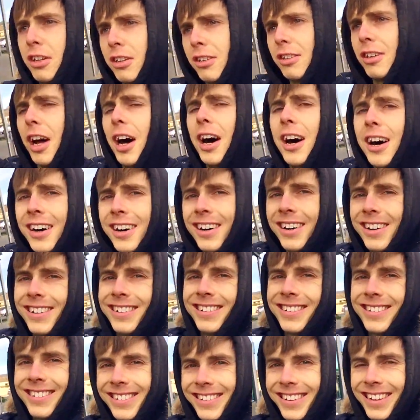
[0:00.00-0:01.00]

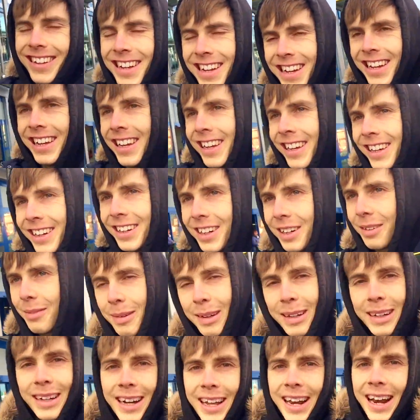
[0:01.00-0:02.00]
Dunnes! Oh
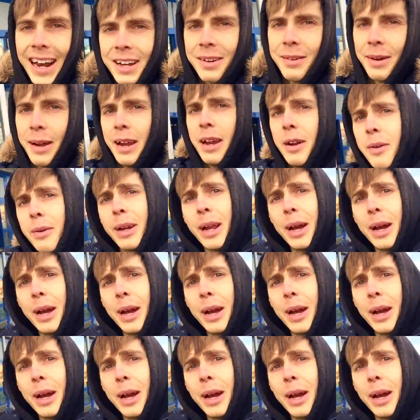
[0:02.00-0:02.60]
my god. Anyway, here we